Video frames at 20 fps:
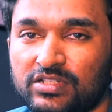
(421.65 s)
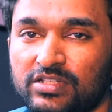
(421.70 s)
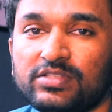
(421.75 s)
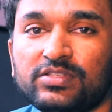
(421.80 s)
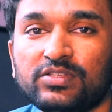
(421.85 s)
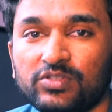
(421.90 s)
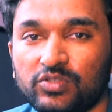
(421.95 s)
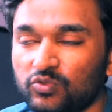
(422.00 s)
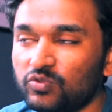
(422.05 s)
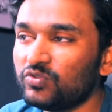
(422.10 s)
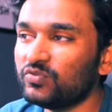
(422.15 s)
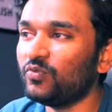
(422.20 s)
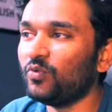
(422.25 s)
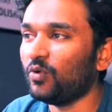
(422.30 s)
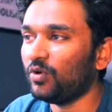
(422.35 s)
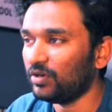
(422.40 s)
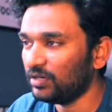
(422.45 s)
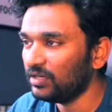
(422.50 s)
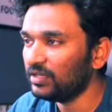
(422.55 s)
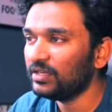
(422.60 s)
is used
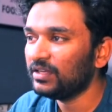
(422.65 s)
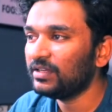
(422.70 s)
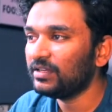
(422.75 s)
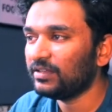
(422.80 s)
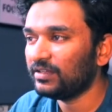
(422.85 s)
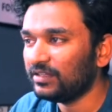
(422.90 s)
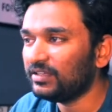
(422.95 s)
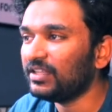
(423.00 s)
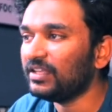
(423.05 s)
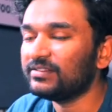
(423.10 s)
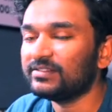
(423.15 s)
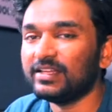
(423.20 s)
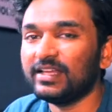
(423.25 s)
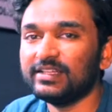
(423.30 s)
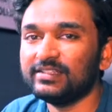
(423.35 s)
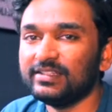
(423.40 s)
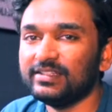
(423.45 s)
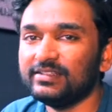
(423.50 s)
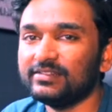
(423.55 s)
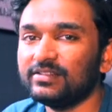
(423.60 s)
for things like
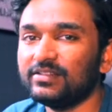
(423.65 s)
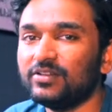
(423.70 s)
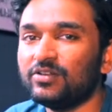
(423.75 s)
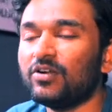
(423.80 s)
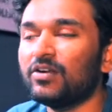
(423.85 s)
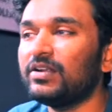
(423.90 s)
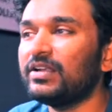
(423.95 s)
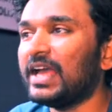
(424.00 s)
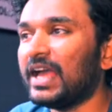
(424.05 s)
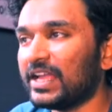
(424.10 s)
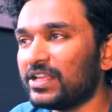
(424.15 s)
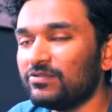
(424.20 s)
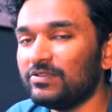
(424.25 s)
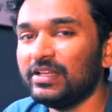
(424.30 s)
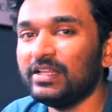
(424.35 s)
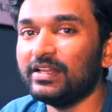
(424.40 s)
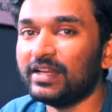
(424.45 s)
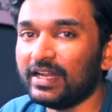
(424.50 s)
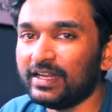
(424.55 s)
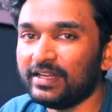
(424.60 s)
these, not
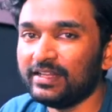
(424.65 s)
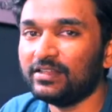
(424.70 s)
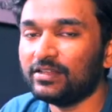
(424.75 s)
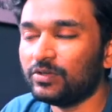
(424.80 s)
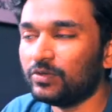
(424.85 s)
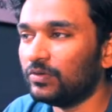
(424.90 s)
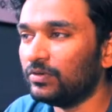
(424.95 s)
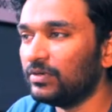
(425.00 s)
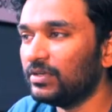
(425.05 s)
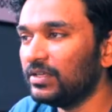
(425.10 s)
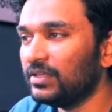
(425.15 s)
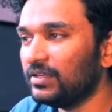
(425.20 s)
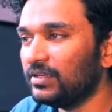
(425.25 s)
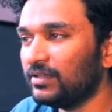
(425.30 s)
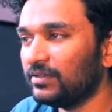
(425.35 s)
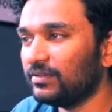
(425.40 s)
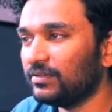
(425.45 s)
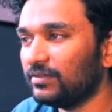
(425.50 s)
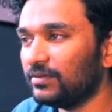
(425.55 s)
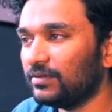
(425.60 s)
actually writing the code.
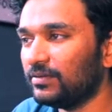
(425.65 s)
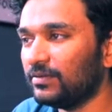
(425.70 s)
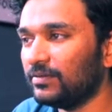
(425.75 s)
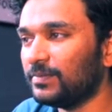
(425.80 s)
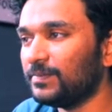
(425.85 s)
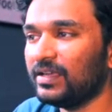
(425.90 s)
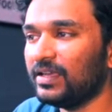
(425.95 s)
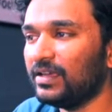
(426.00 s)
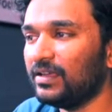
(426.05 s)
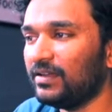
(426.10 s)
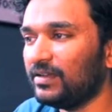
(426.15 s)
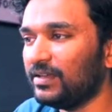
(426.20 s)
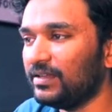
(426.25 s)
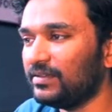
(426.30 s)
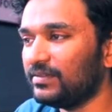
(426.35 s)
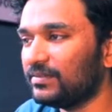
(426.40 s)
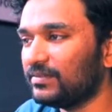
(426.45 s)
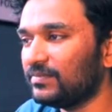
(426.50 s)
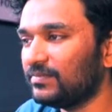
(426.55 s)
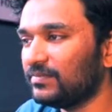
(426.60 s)
So here it
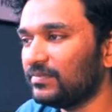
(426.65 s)
is.